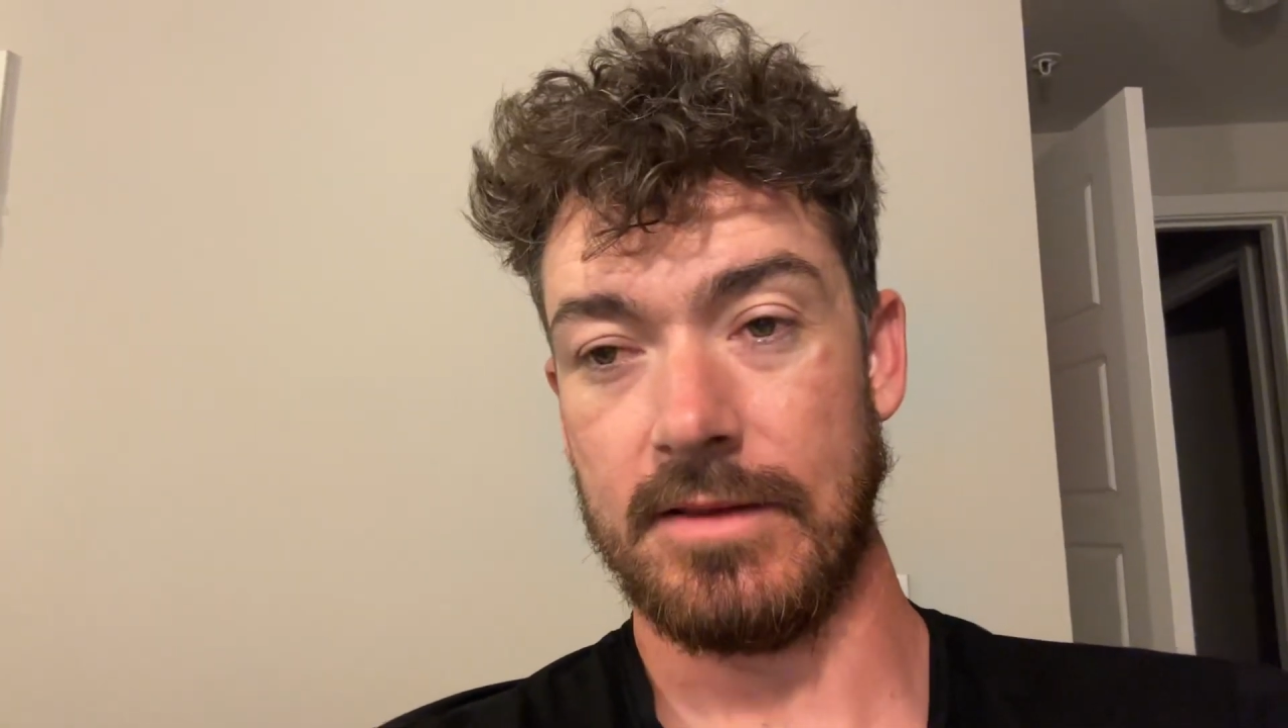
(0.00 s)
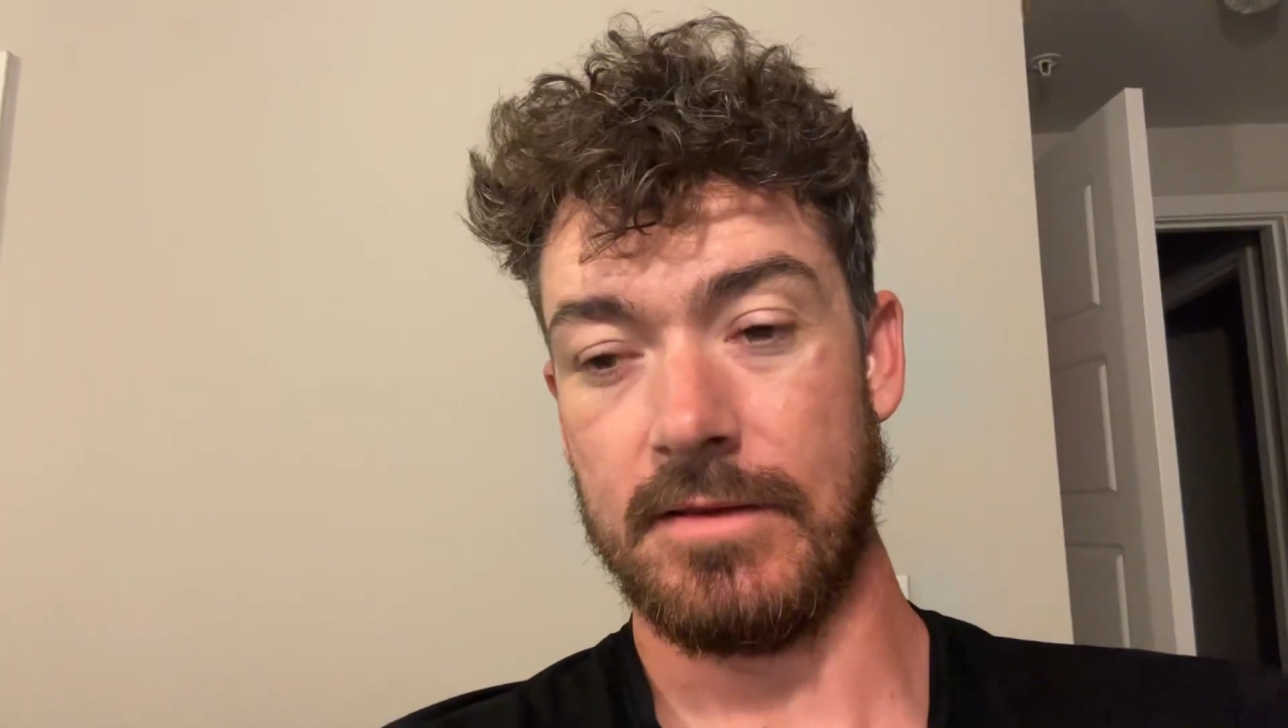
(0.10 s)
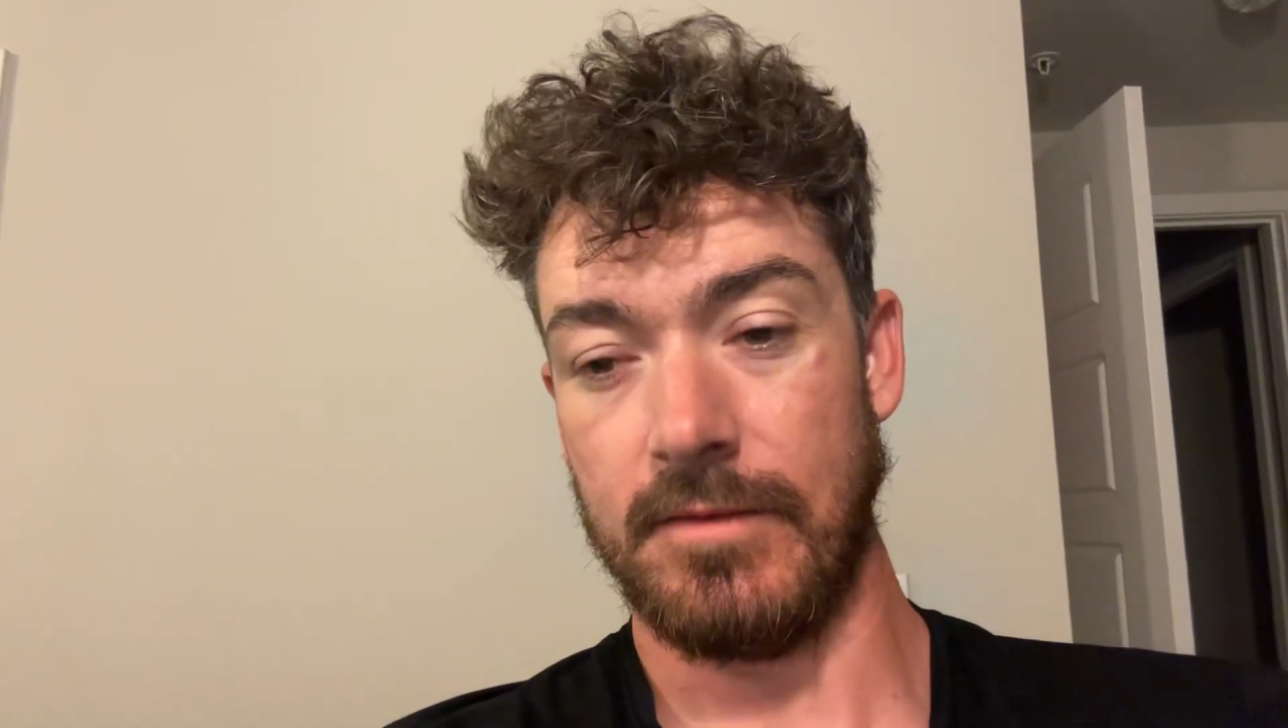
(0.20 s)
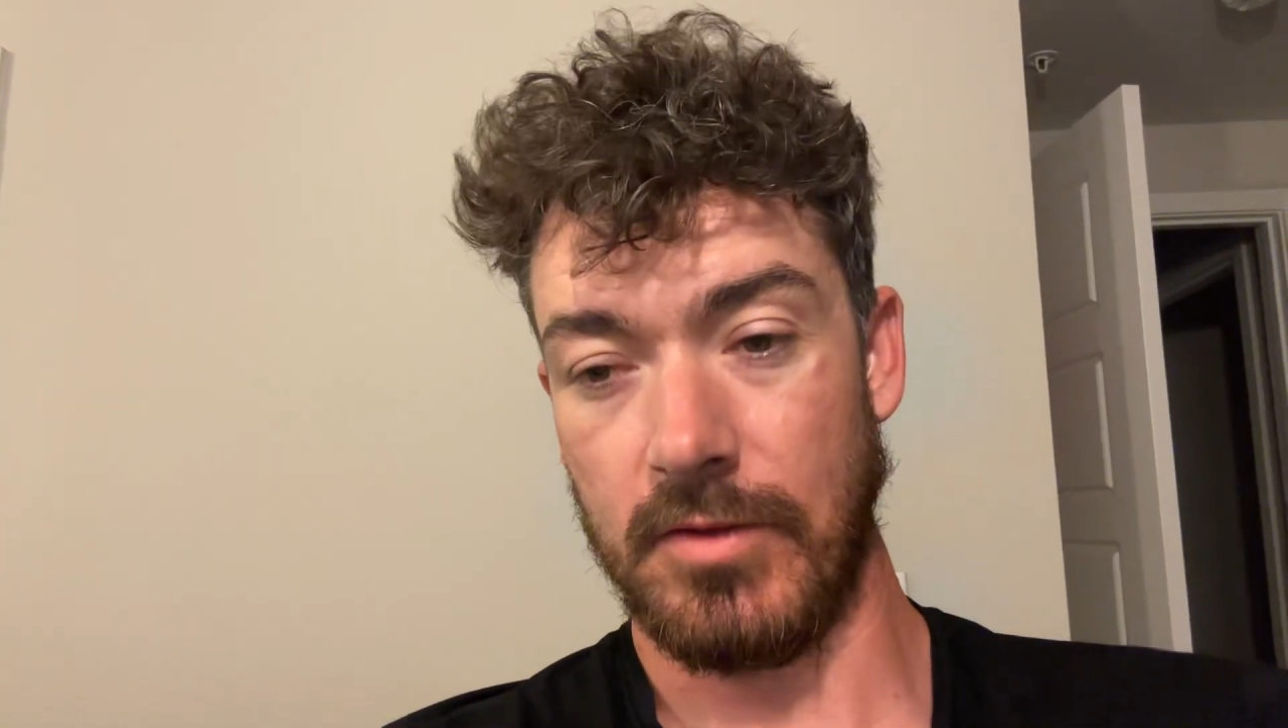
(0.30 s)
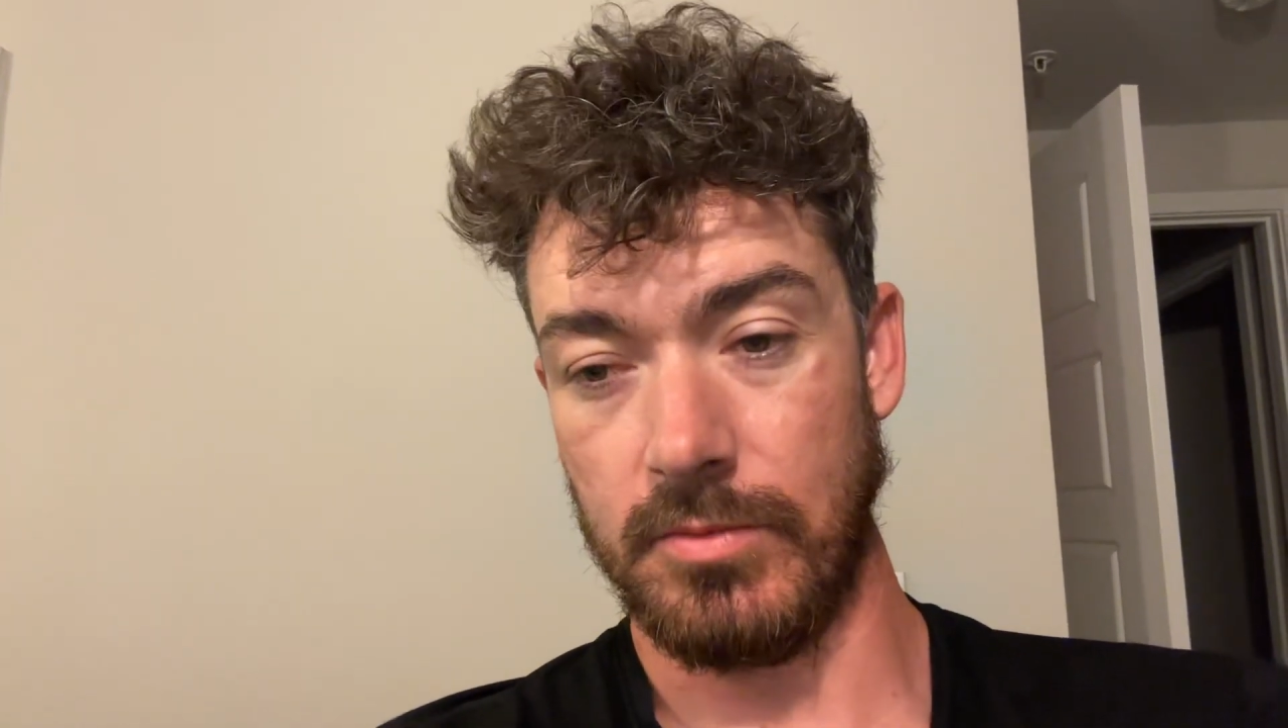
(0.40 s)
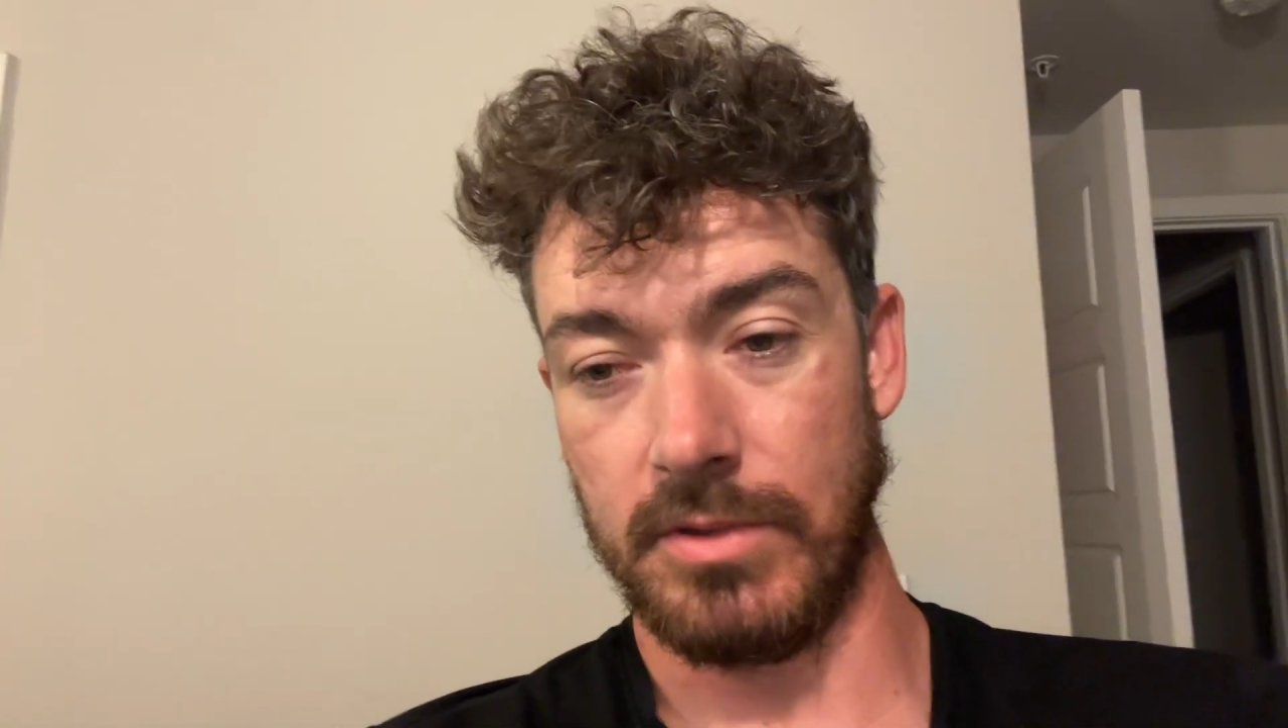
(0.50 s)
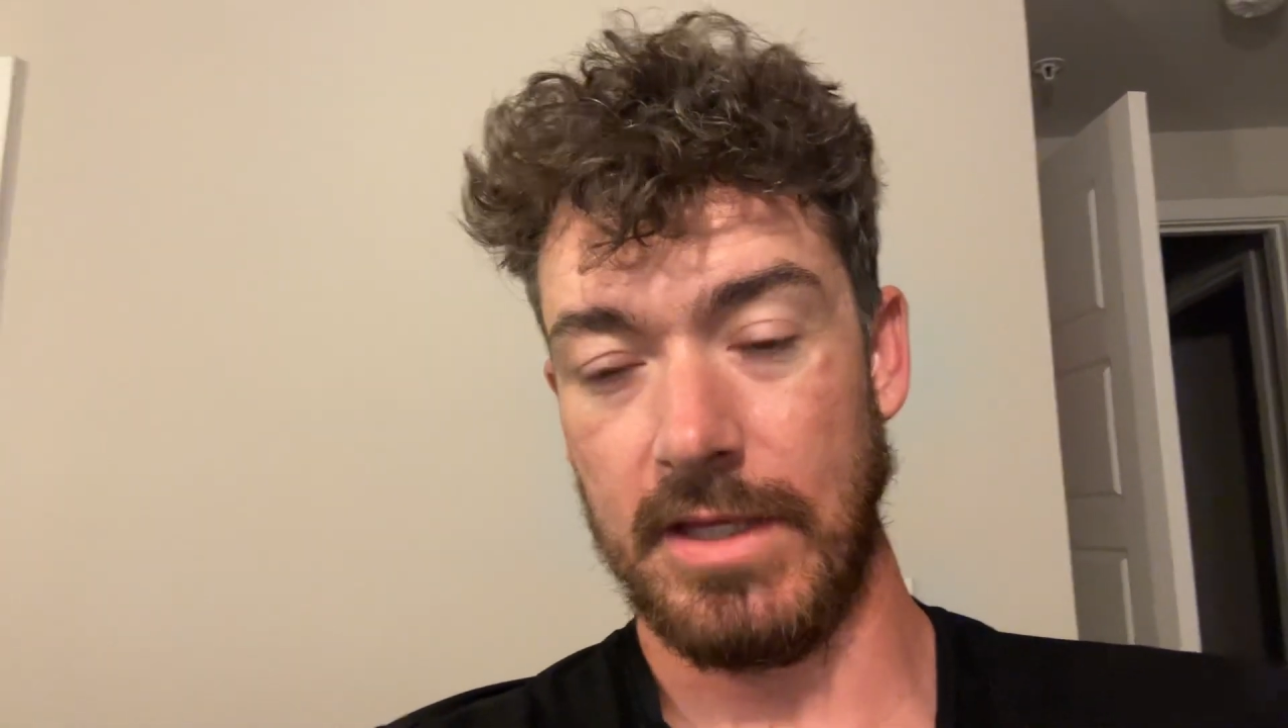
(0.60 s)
the verbal